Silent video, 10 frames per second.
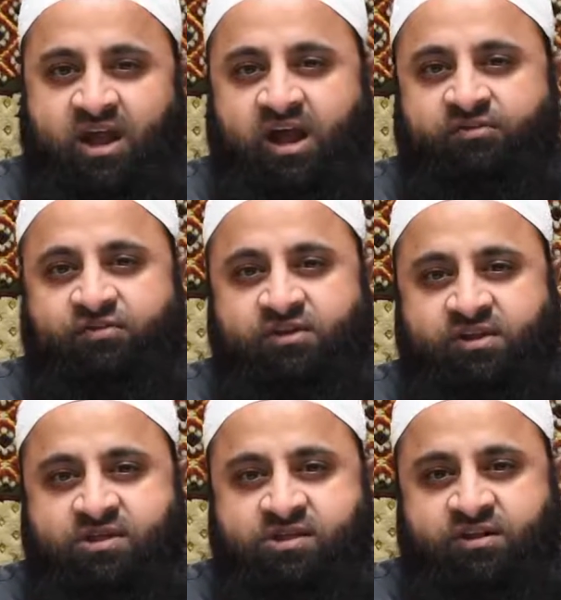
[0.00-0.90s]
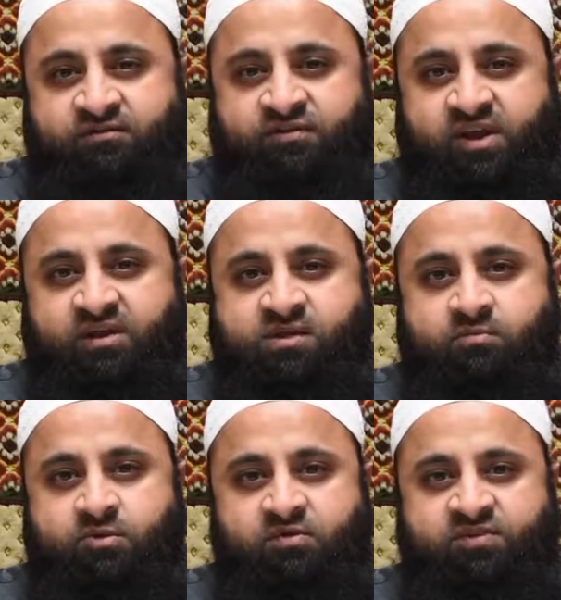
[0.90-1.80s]
After this, it fades
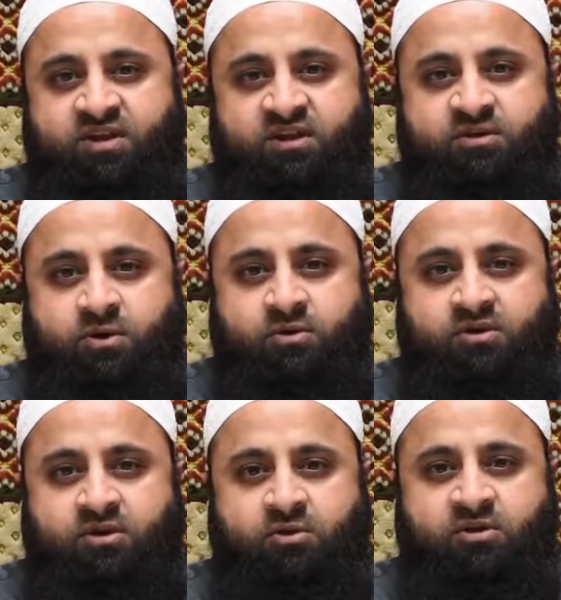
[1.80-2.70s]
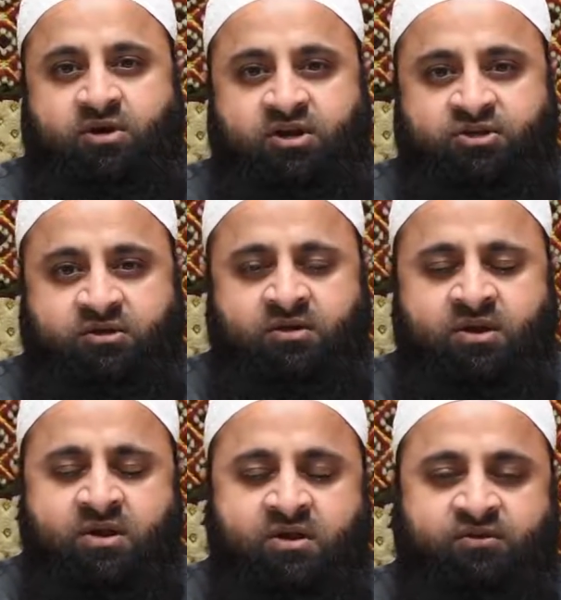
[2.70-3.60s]
and moves in a totally new direction,
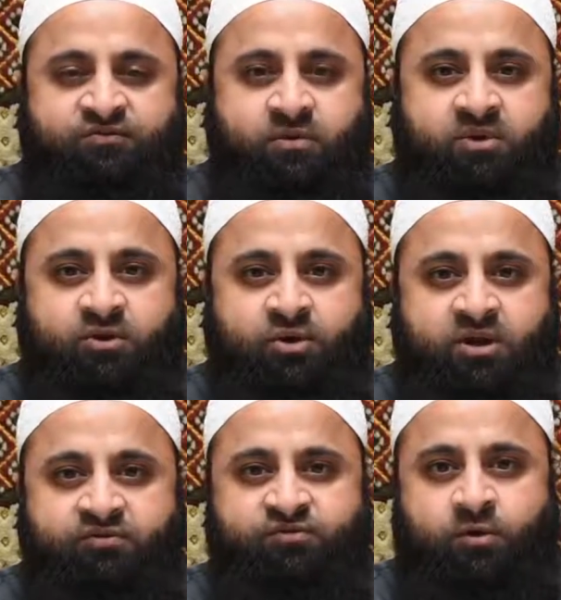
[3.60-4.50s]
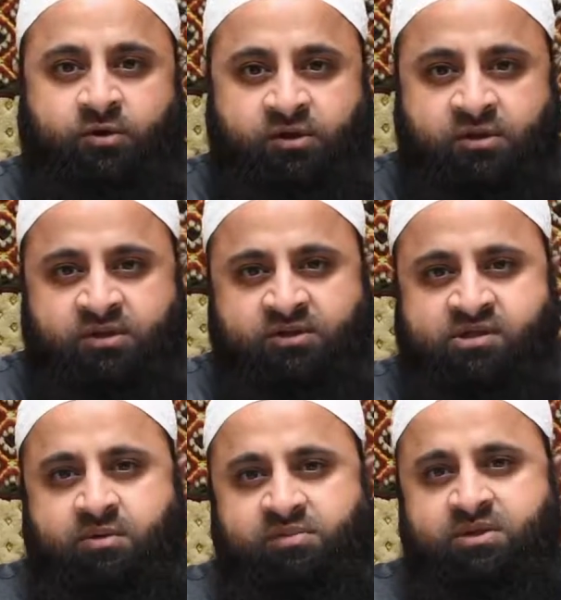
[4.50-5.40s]
from a green floral to
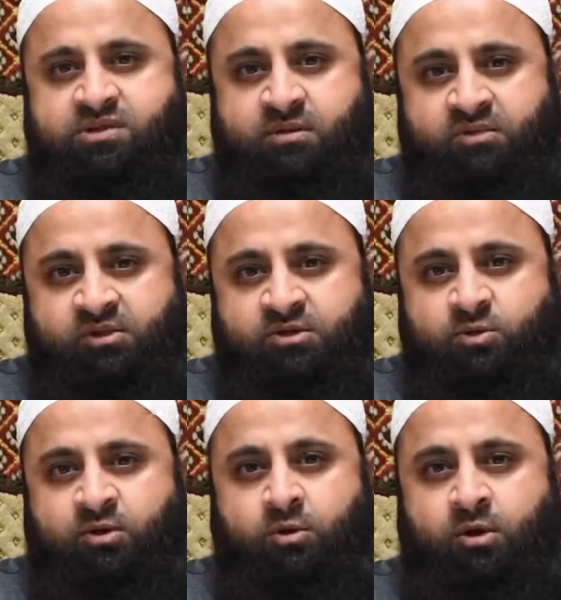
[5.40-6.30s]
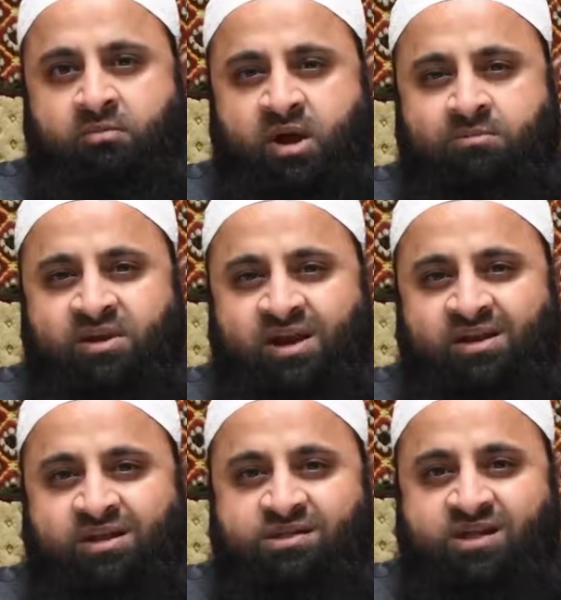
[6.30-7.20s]
something similar to a gourmand, but
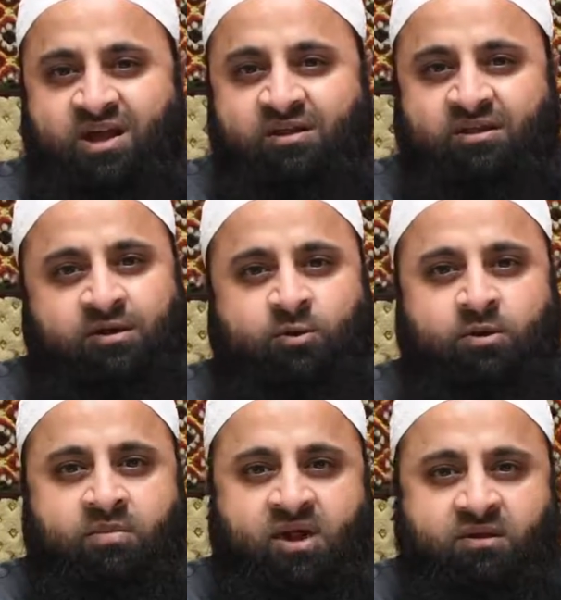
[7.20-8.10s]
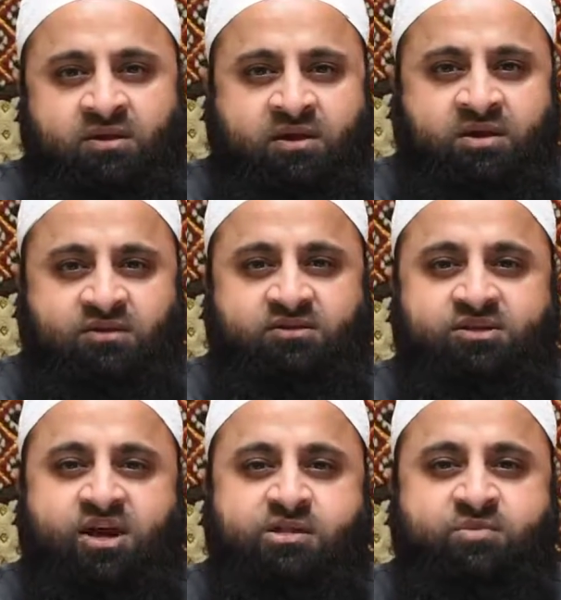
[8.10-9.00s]
not exactly a gourmand. The
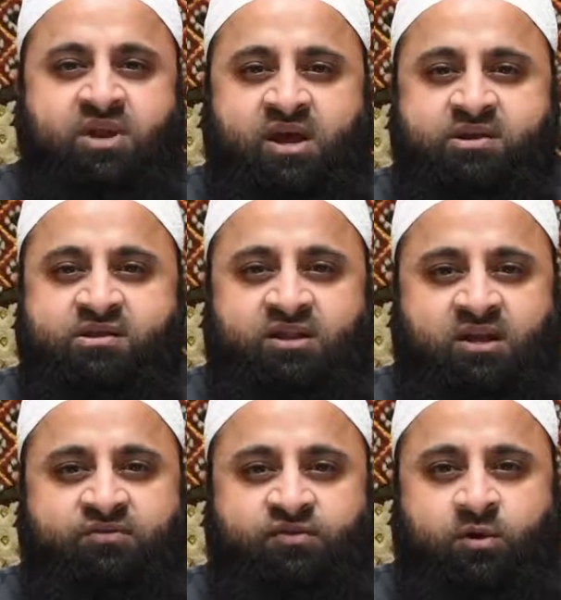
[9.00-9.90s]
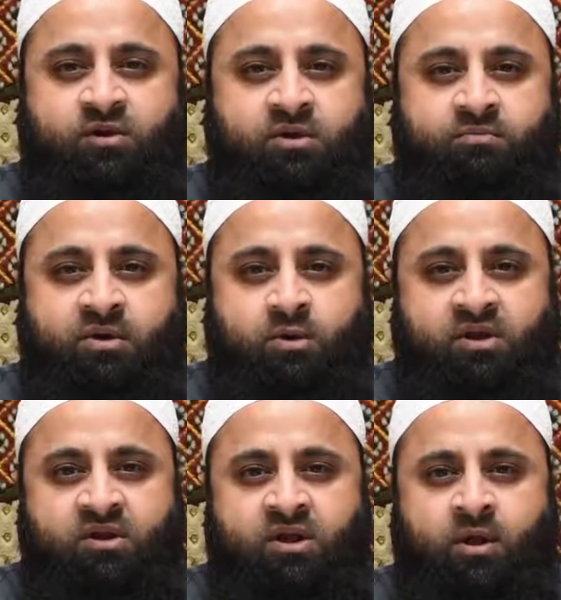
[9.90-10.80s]
jasmine adds a light floral
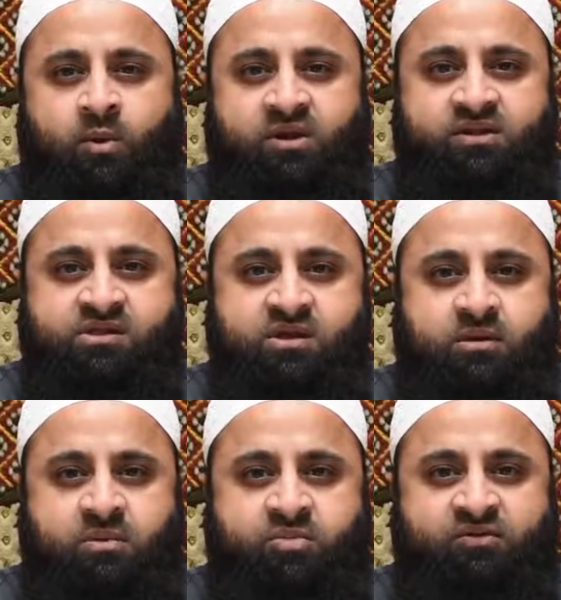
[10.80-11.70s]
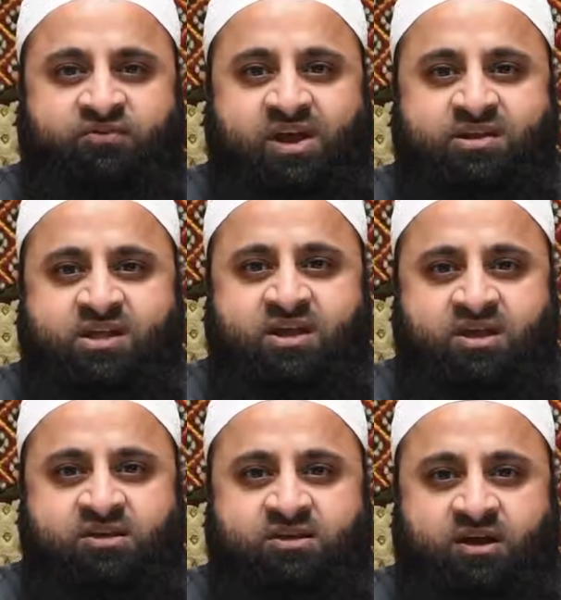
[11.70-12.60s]
component, while the cinnamon provides a
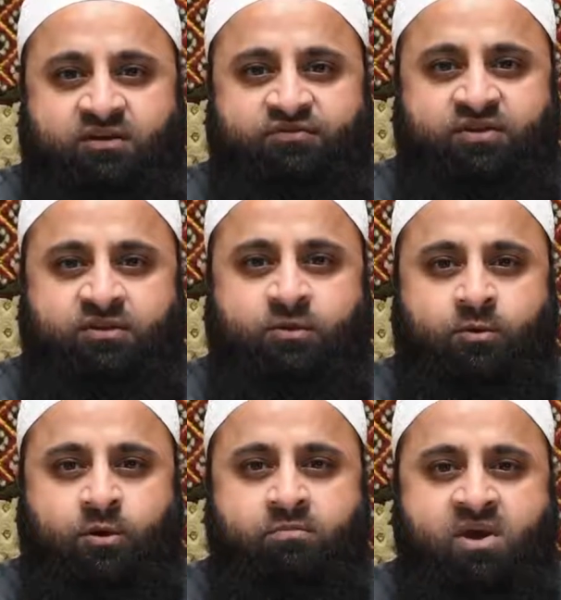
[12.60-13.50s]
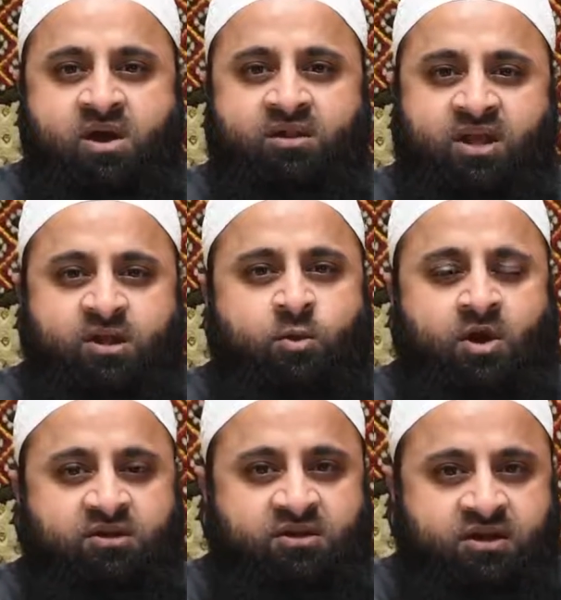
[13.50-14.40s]
hint of the gourmand-like
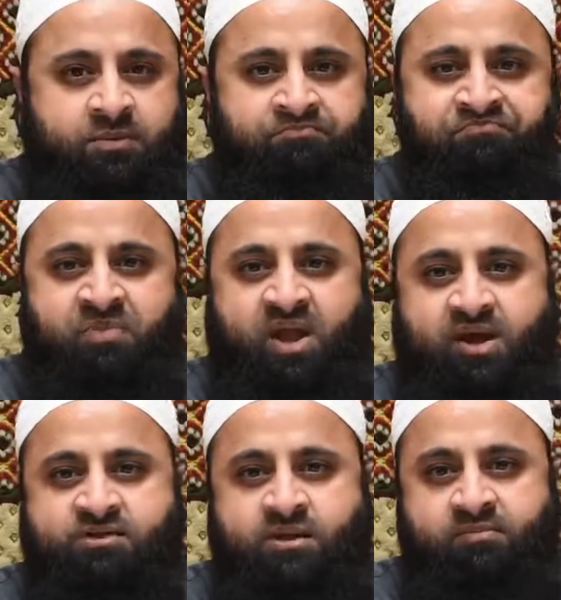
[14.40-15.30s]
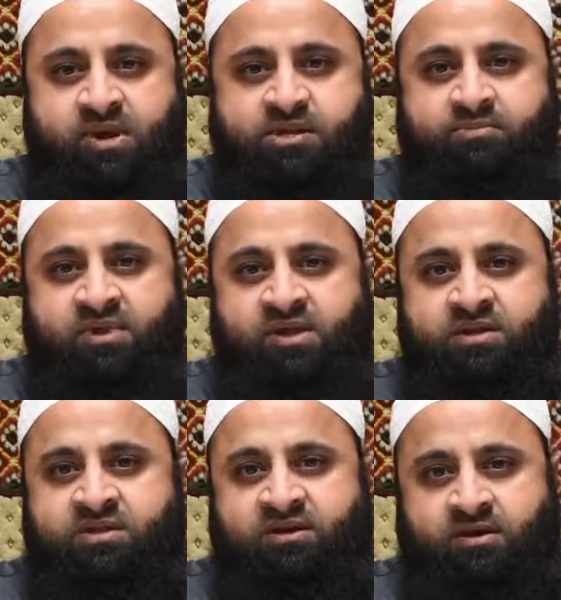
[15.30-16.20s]
quality. As the base
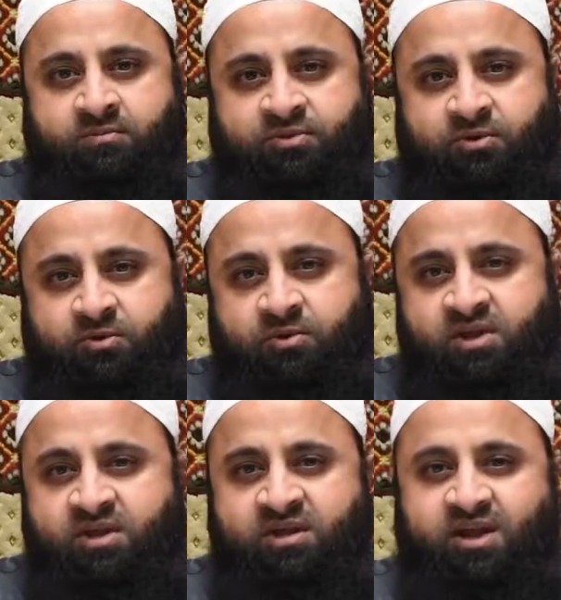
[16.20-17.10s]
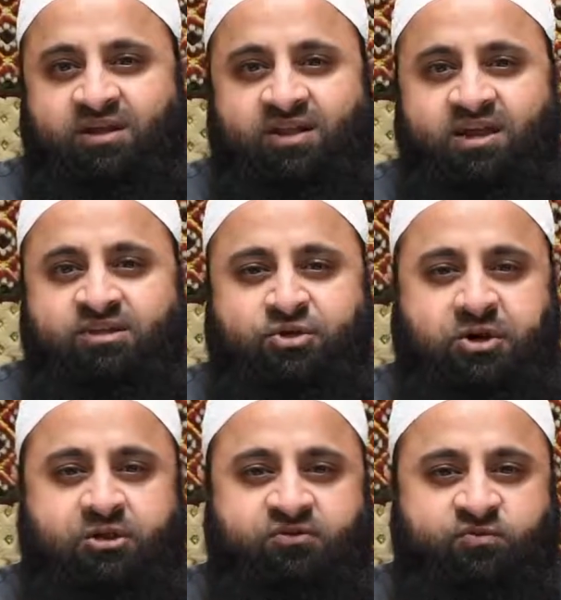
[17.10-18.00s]
begins to come through, a light
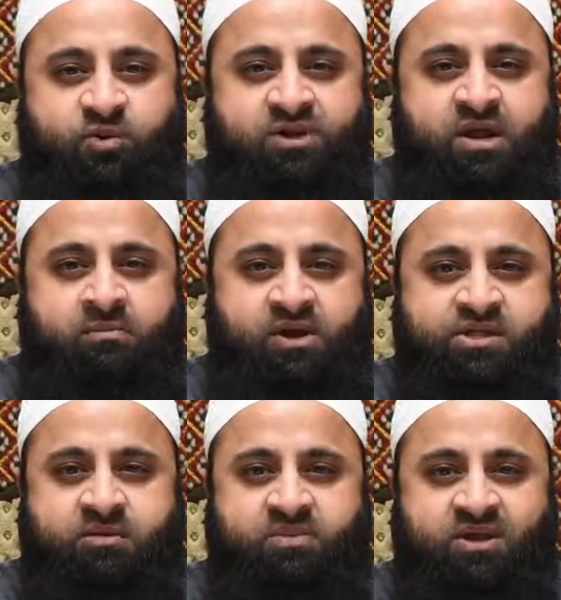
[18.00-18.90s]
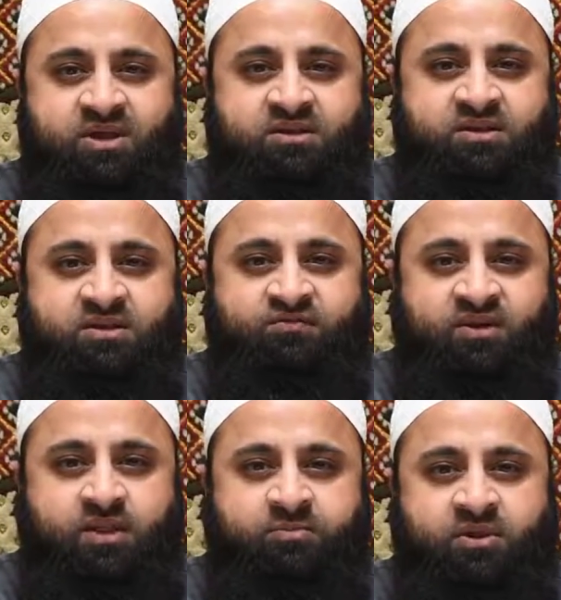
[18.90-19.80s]
trail of wood and musk begin to
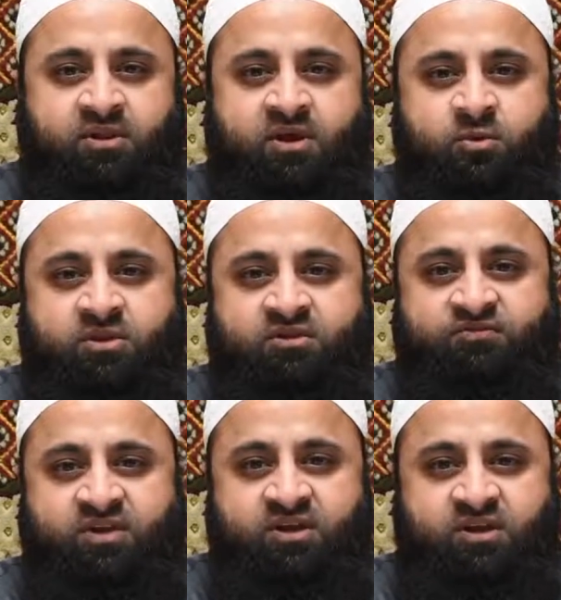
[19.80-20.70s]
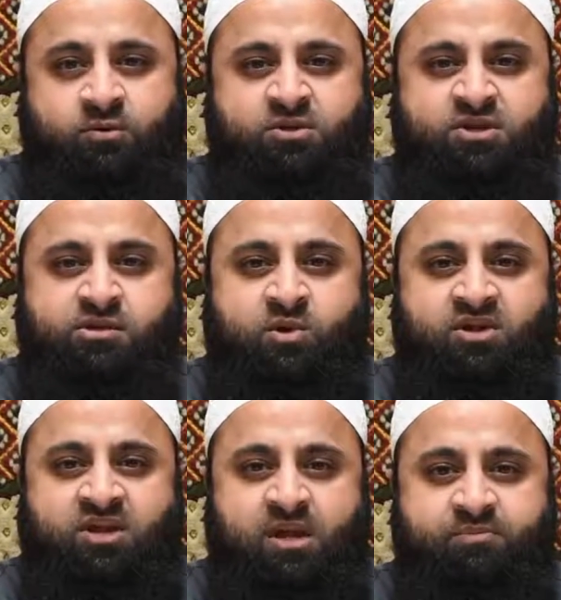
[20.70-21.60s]
develop along with the vanilla, which is
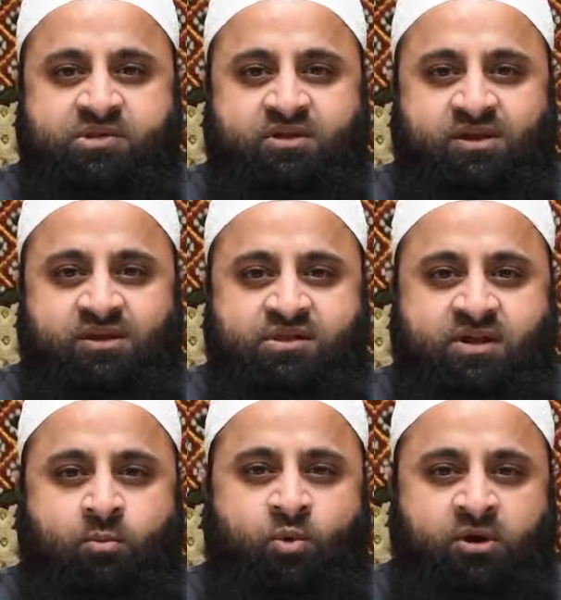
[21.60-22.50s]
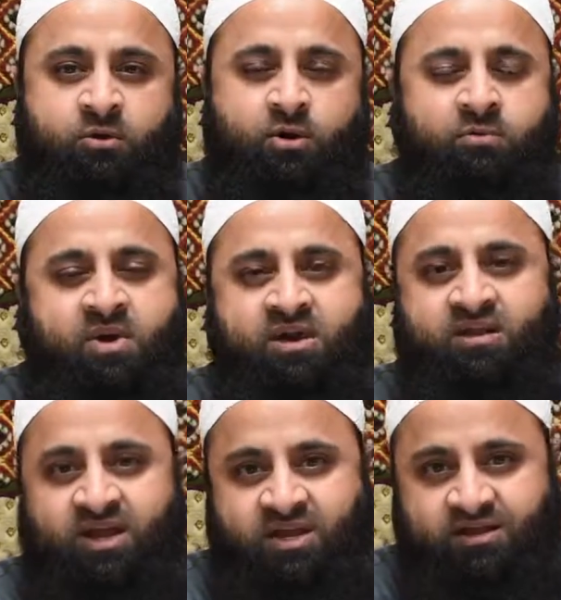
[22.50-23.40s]
what keeps it somewhat
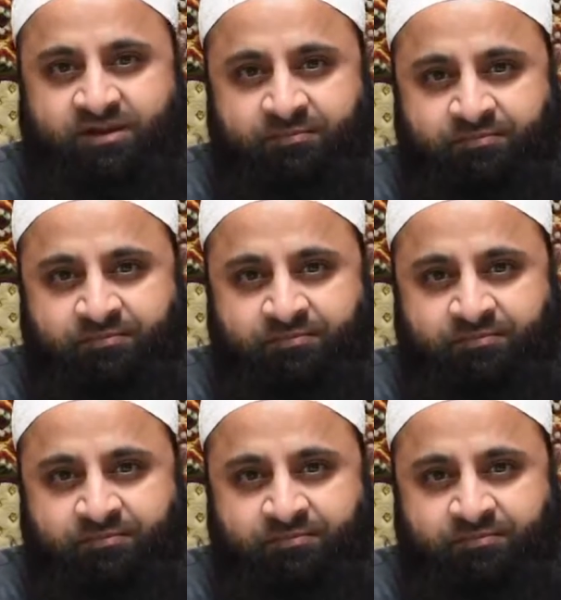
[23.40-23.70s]
gourmand-like.